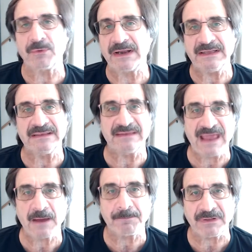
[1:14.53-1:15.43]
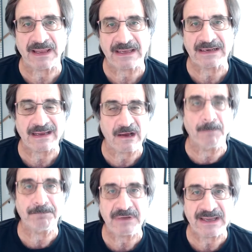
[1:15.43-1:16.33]
Why didn't downplay it? I
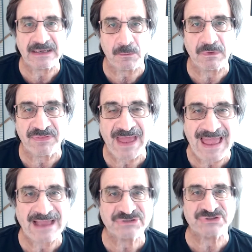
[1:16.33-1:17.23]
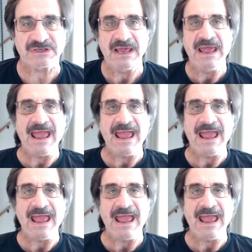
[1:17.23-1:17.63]
upplayed it with action."